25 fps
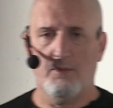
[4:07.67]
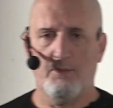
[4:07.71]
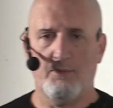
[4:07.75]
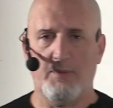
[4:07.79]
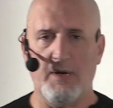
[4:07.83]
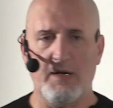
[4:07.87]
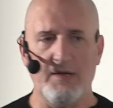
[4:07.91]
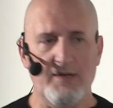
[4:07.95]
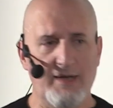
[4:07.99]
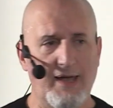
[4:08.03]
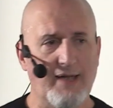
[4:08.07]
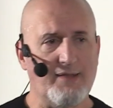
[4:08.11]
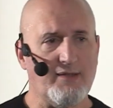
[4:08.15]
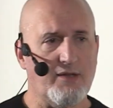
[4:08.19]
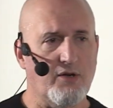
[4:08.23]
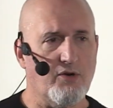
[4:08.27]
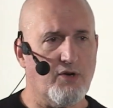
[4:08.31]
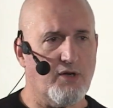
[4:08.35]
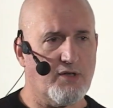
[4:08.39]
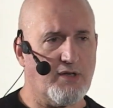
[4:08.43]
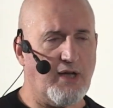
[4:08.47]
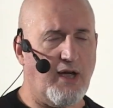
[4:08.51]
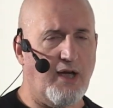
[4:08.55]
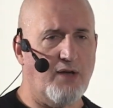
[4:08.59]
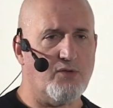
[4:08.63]
But yet there
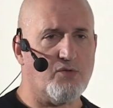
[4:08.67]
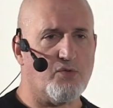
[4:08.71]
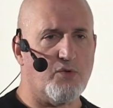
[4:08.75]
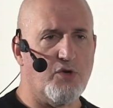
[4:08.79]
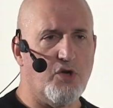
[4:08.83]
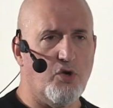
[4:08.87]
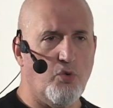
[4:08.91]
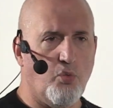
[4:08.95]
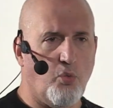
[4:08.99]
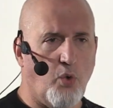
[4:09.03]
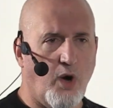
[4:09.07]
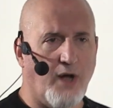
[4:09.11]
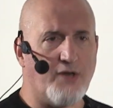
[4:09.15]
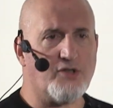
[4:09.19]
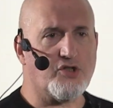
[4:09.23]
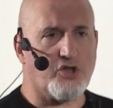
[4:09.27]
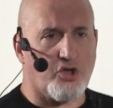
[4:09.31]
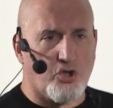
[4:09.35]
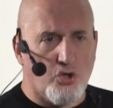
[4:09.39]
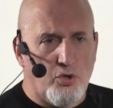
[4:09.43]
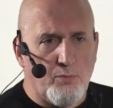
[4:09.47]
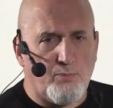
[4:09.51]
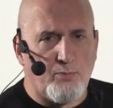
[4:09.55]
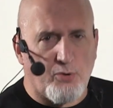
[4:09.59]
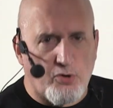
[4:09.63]
are times where you want
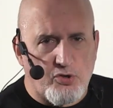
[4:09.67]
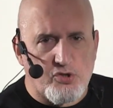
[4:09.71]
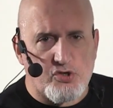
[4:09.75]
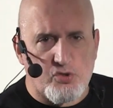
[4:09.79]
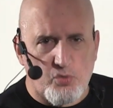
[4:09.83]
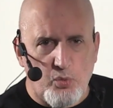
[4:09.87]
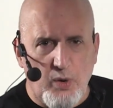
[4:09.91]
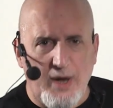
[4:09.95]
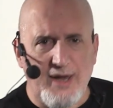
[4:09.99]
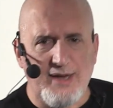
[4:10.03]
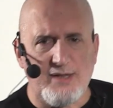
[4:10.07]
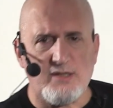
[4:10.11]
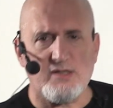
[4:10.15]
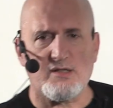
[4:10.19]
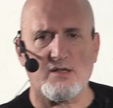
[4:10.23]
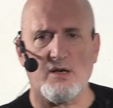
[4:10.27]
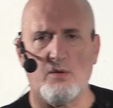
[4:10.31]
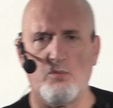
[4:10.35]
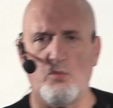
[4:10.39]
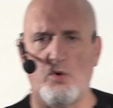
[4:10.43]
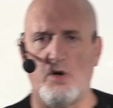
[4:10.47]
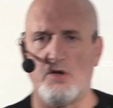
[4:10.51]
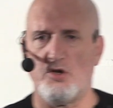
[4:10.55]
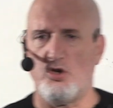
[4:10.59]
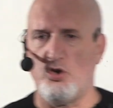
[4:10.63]
to persuade
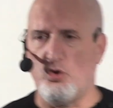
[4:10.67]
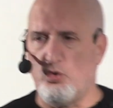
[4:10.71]
someone.